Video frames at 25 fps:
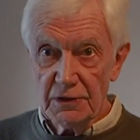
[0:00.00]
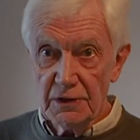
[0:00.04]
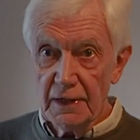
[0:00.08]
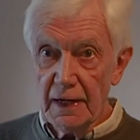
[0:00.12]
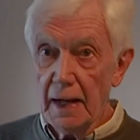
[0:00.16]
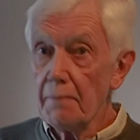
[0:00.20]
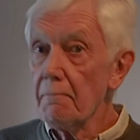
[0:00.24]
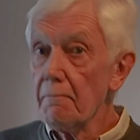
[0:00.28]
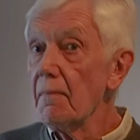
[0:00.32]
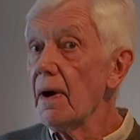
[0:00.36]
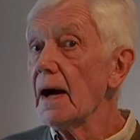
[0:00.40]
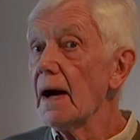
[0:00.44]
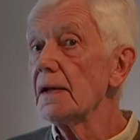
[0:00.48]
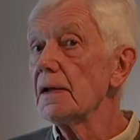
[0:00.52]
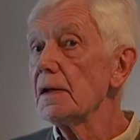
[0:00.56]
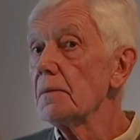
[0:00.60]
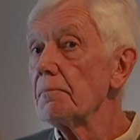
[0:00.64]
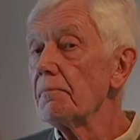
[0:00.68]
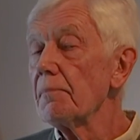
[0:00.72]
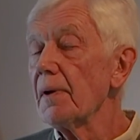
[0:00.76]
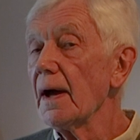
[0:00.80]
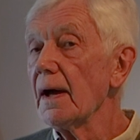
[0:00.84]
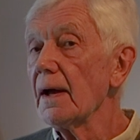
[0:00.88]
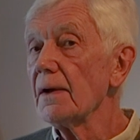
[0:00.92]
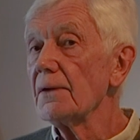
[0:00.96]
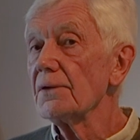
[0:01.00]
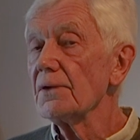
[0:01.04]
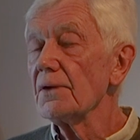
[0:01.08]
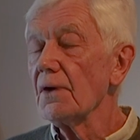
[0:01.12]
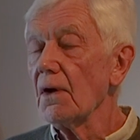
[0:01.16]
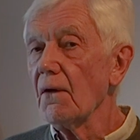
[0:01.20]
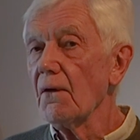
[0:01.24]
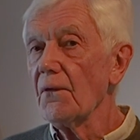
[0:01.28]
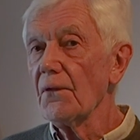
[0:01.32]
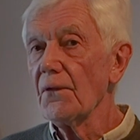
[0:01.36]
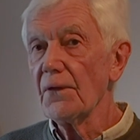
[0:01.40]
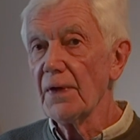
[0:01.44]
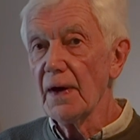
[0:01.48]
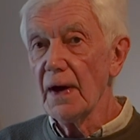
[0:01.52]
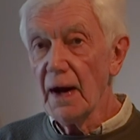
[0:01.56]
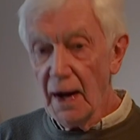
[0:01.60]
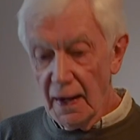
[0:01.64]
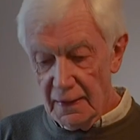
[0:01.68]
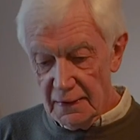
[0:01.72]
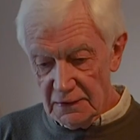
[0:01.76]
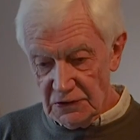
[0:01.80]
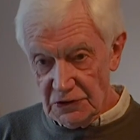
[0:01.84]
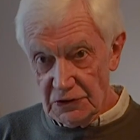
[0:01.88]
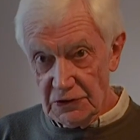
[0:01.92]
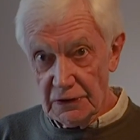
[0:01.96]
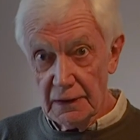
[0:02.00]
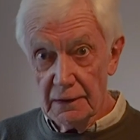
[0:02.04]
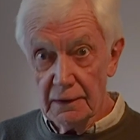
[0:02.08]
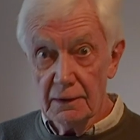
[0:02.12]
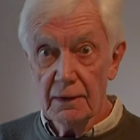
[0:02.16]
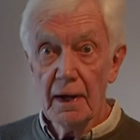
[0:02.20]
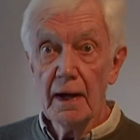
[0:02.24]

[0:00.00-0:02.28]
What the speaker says: That might depend on the ISO